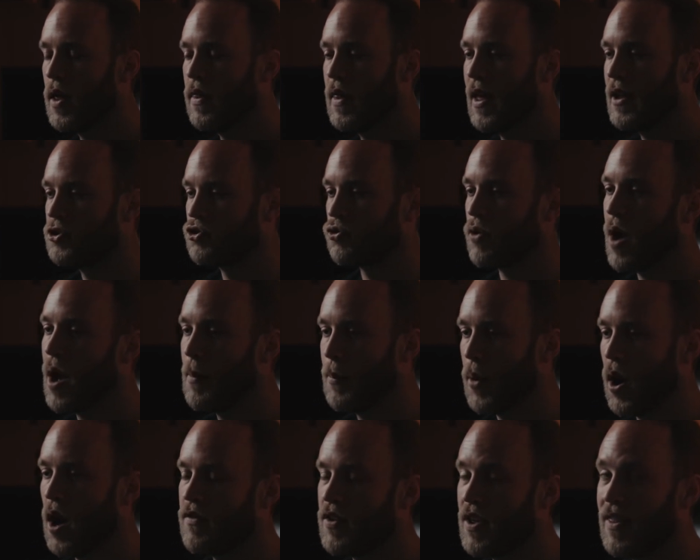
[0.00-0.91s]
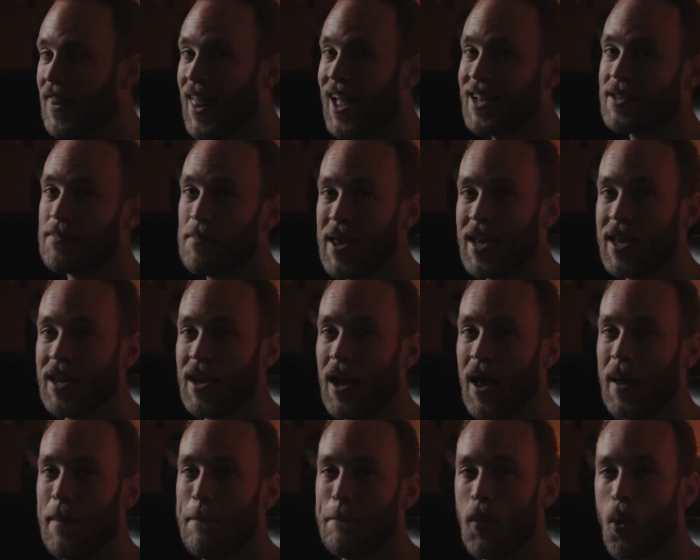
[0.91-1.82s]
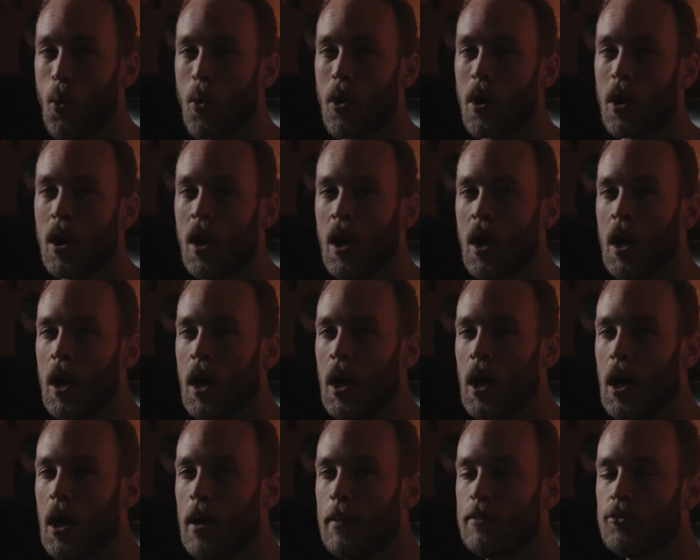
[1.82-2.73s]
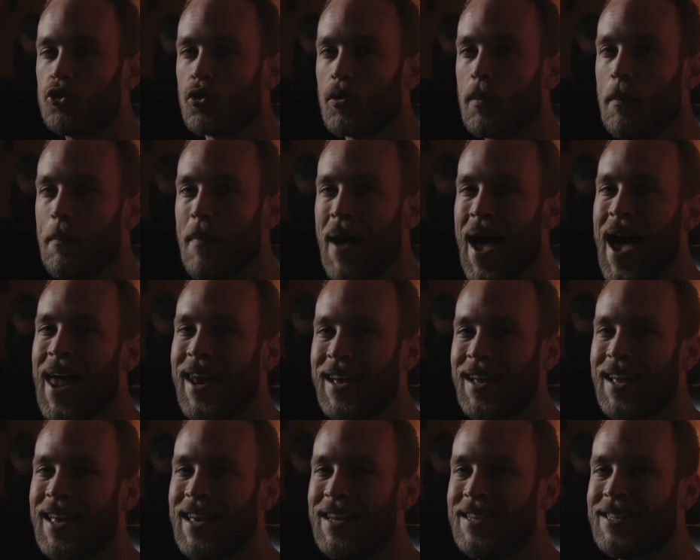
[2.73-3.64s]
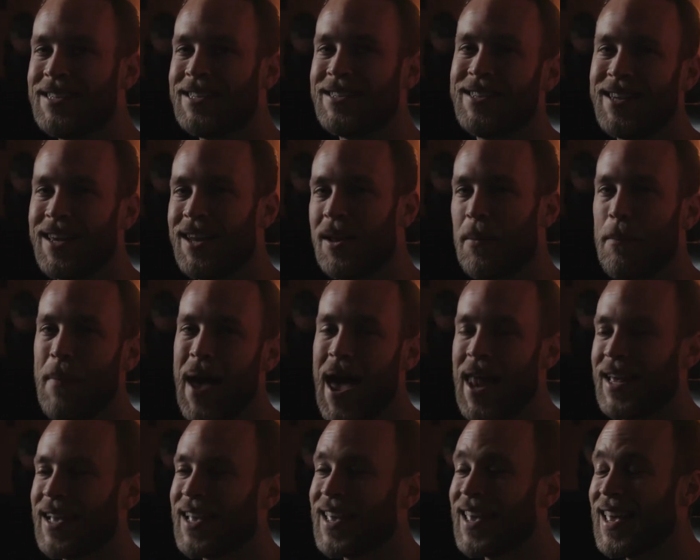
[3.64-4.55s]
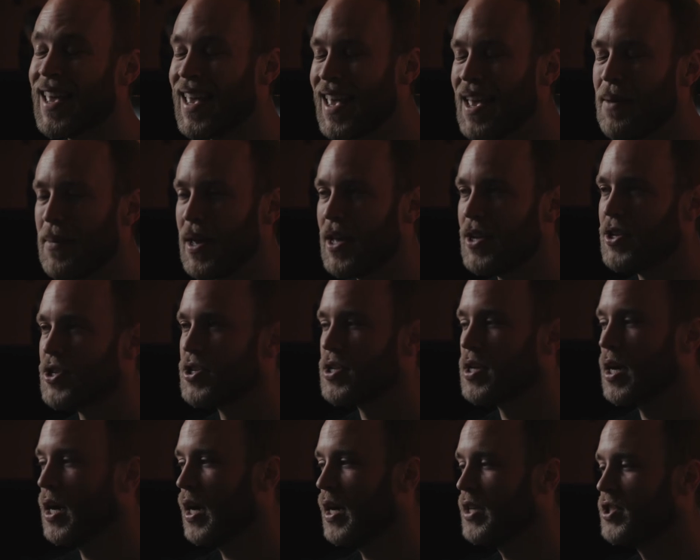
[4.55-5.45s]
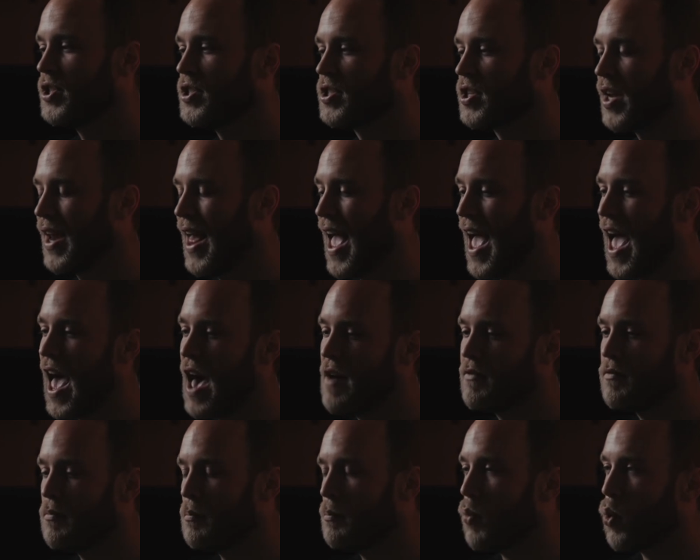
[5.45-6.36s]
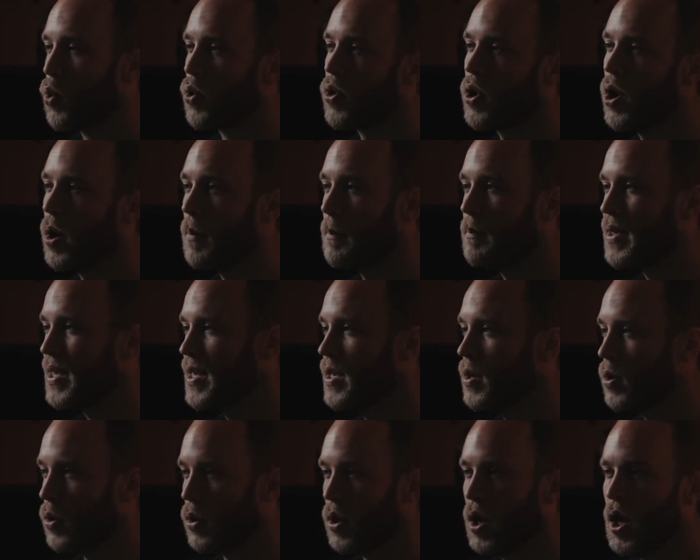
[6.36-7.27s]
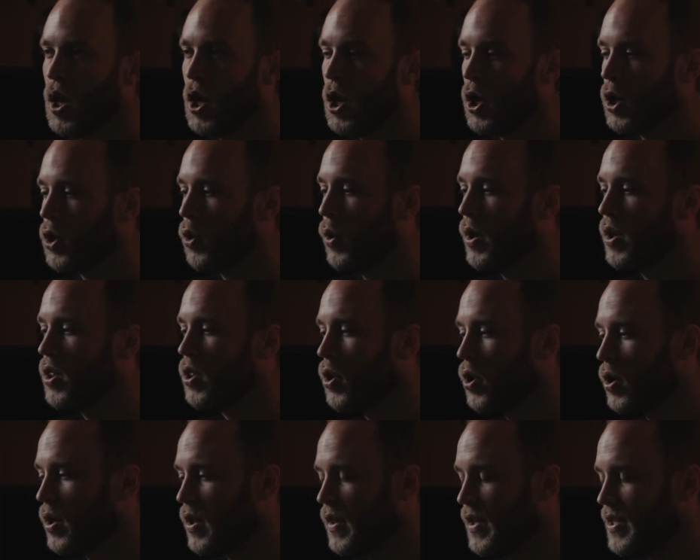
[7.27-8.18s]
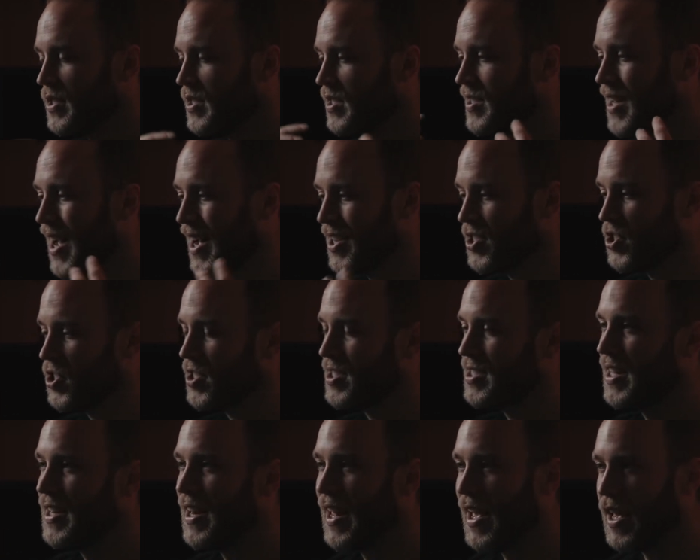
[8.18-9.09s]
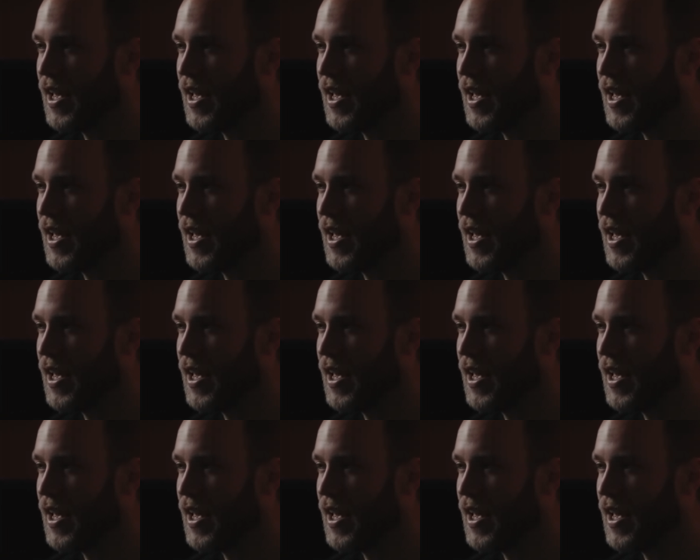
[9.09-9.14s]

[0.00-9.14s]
and that drop off, and that's making a more um, dramatic and cinematic image. Uh, it's just gonna have more appeal go ahead and look. This is not just in